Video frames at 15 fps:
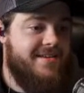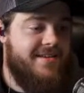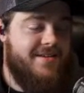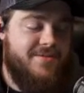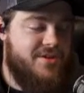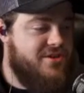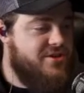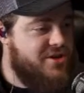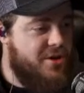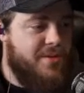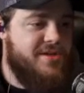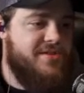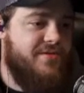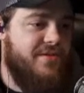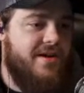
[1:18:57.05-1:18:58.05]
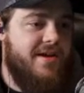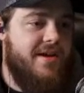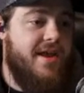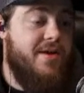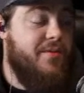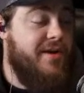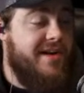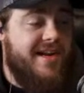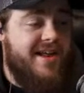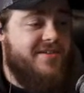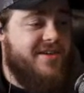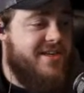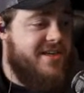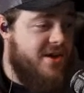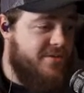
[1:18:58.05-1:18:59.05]
It was so much fun, and we didn't have
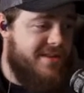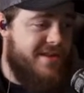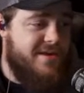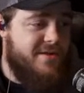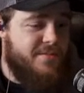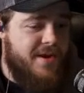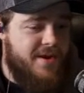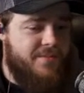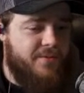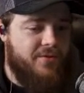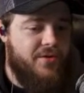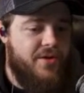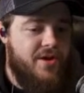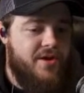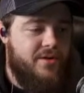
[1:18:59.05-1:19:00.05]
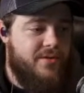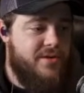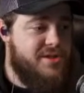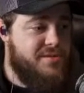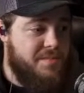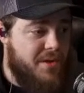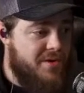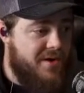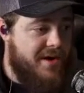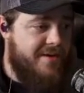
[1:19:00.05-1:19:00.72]
to deal with the other people. We just muted